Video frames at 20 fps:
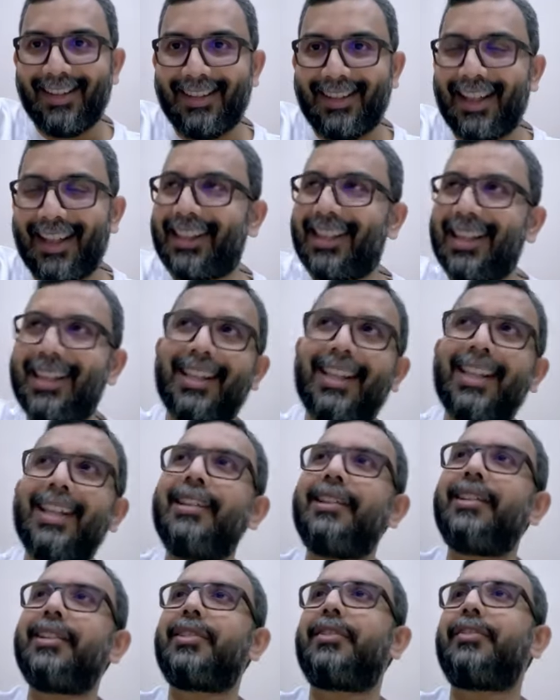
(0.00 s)
that this
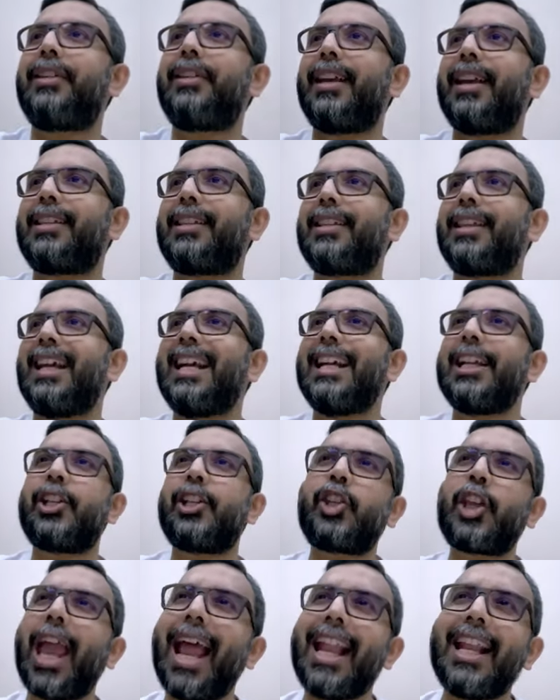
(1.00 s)
industry, as
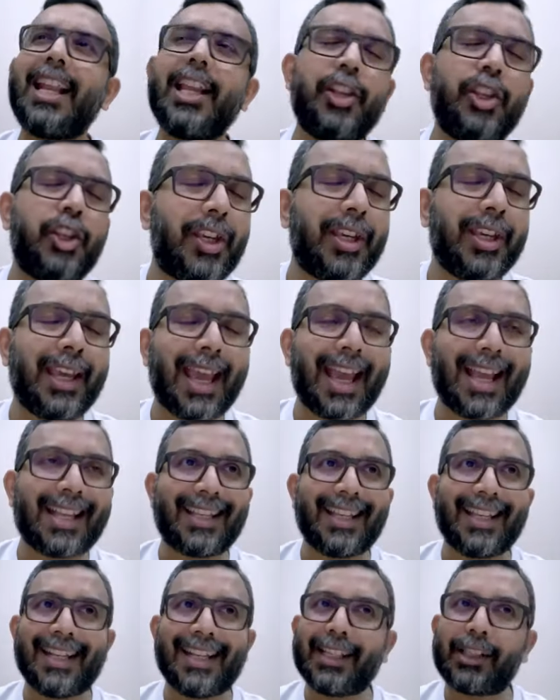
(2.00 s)
challenging
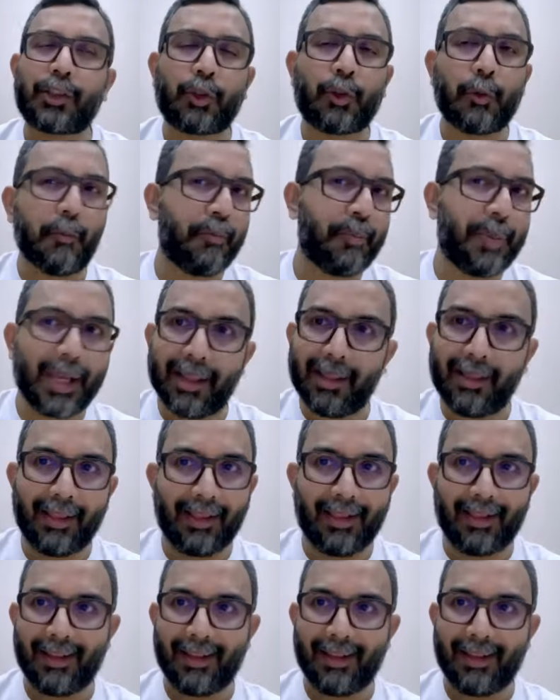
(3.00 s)
as it is to build,